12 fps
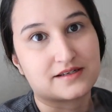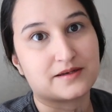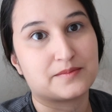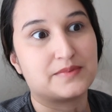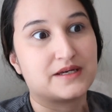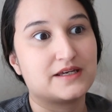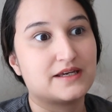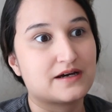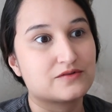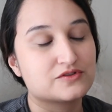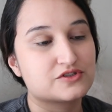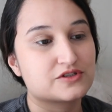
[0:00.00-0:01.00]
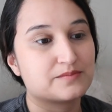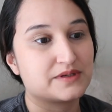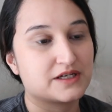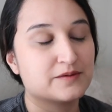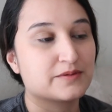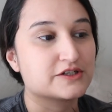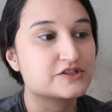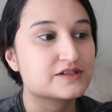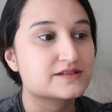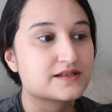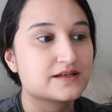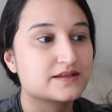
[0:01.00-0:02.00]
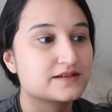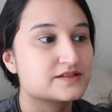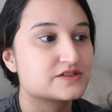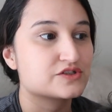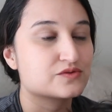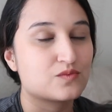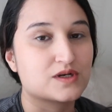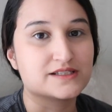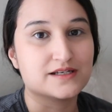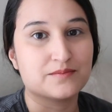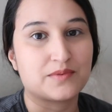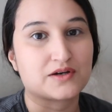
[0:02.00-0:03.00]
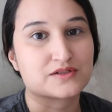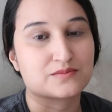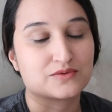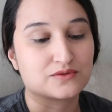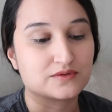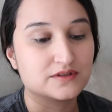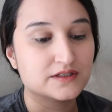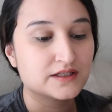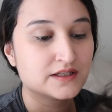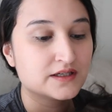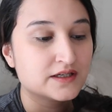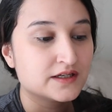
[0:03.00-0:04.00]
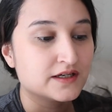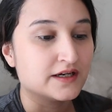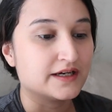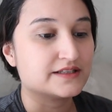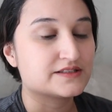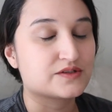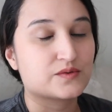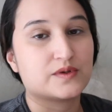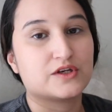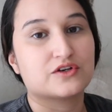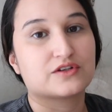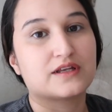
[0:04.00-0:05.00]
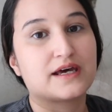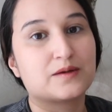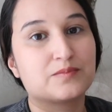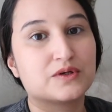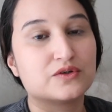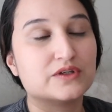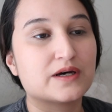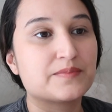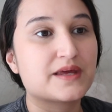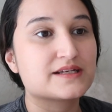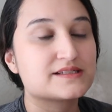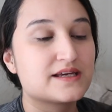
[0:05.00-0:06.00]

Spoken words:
like a big couch, a big purchase like this, just wasn't possible until we could like build up that